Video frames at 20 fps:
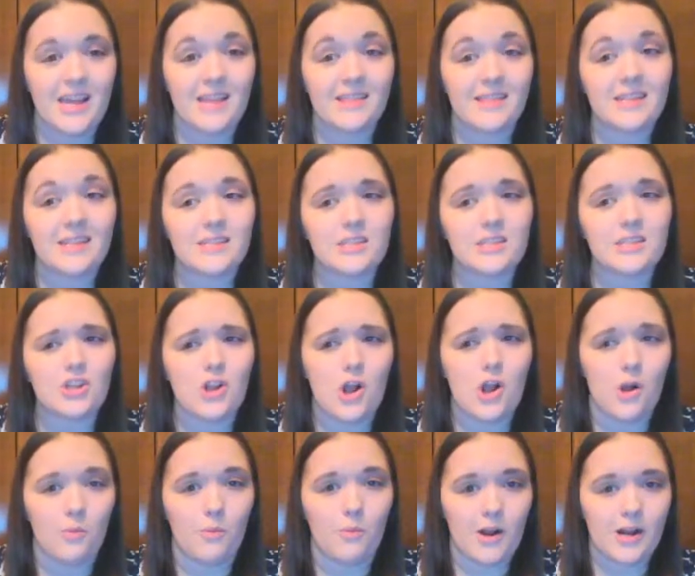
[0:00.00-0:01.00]
This is your
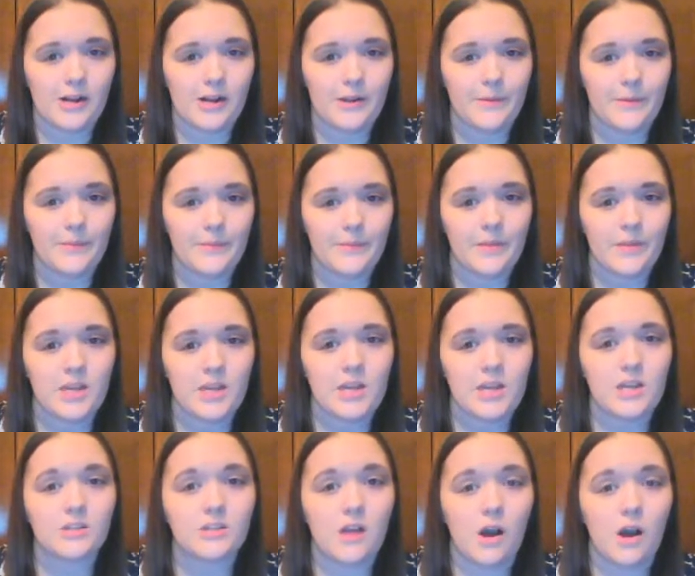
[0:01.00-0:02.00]
homework.
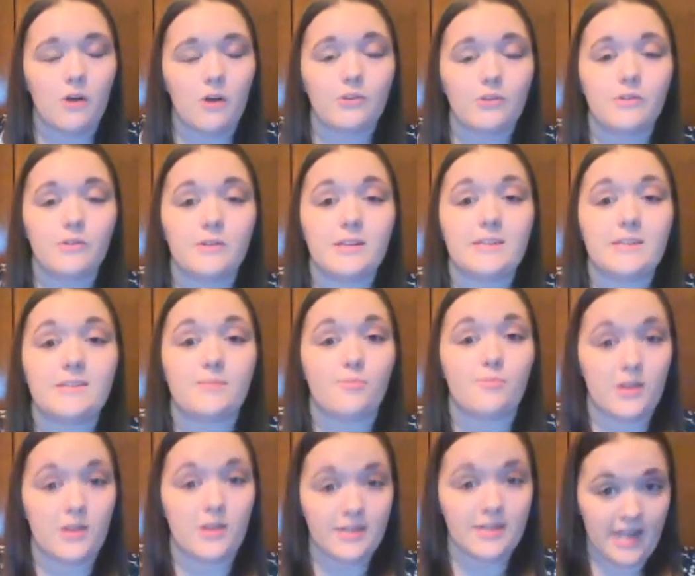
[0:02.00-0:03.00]
So, you'll need to
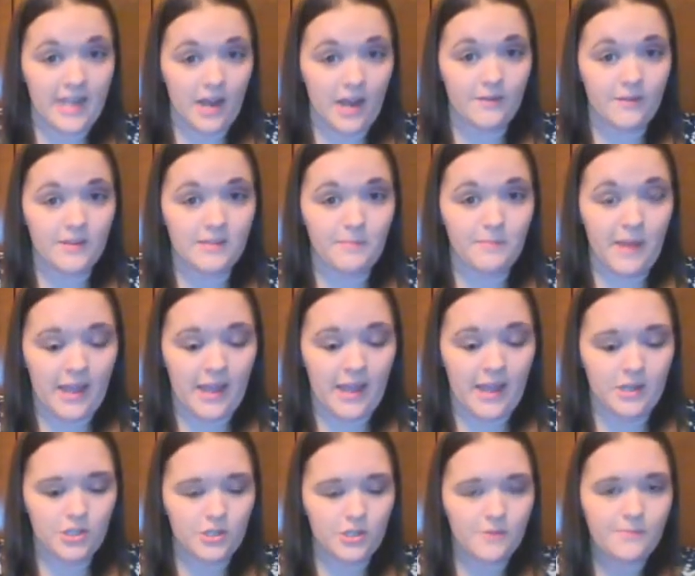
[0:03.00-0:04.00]
print out this
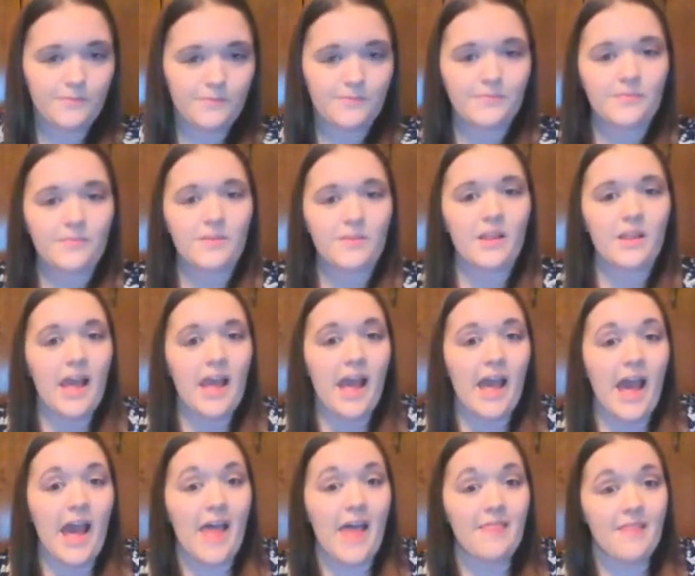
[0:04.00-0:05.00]
page,
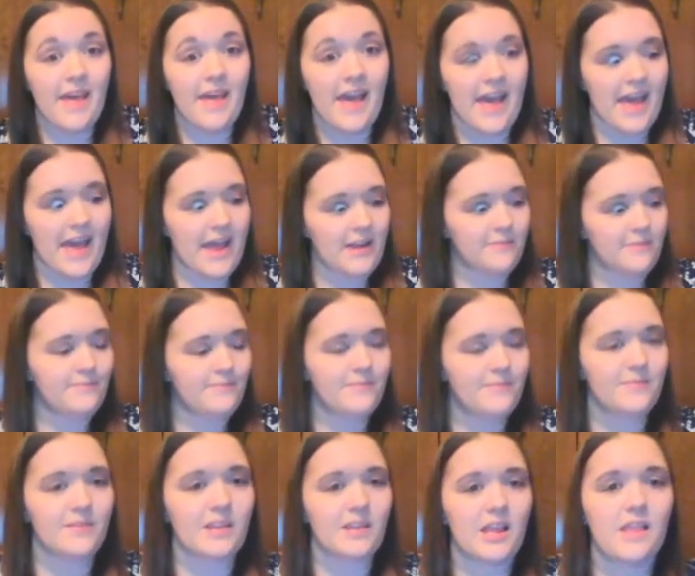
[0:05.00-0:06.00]
and then
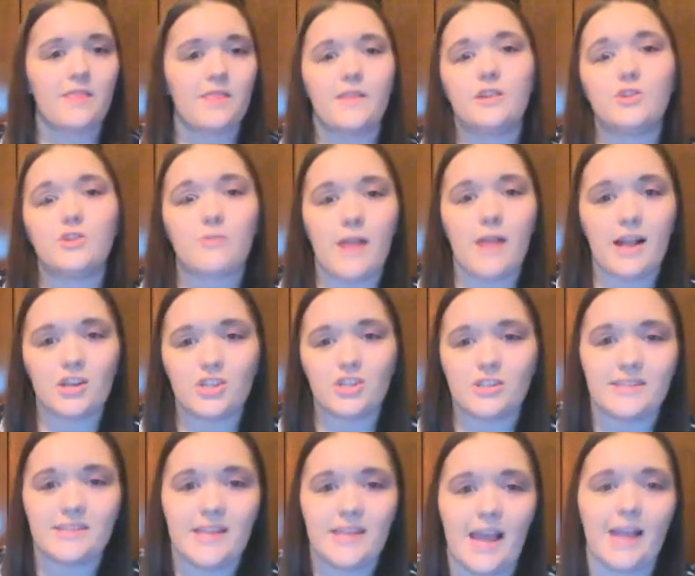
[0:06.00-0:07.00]
the
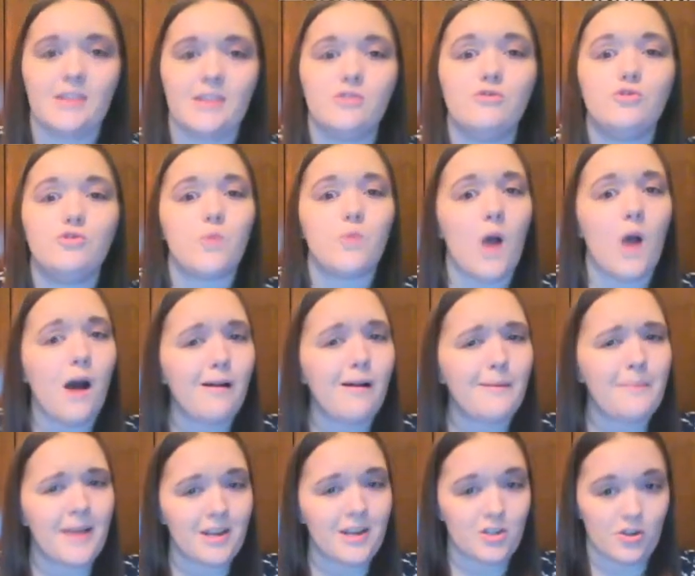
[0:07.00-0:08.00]
directions say to draw
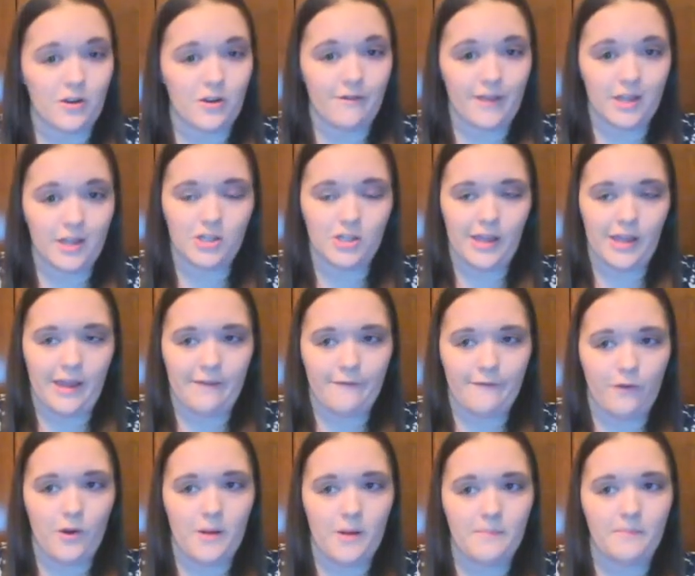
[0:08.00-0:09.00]
a picture of each
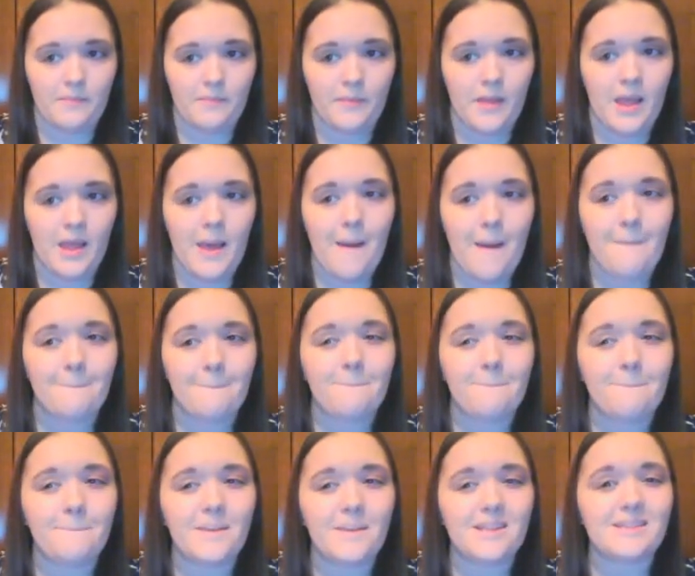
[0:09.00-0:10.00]
landform.
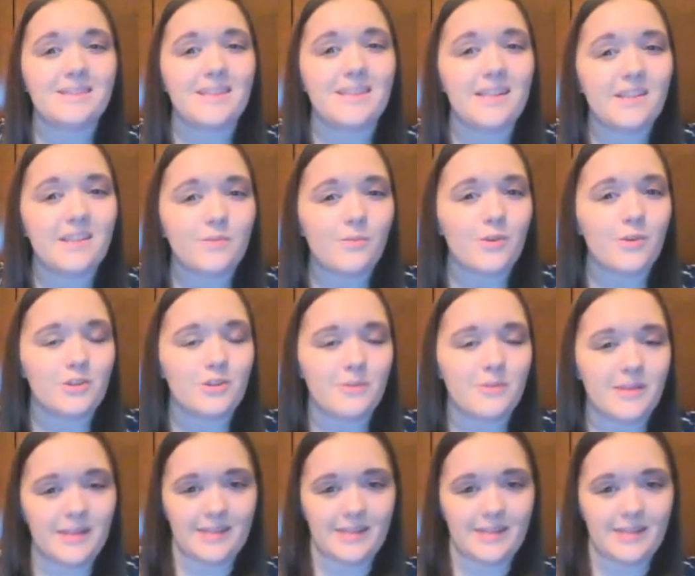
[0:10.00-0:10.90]
But since we're doing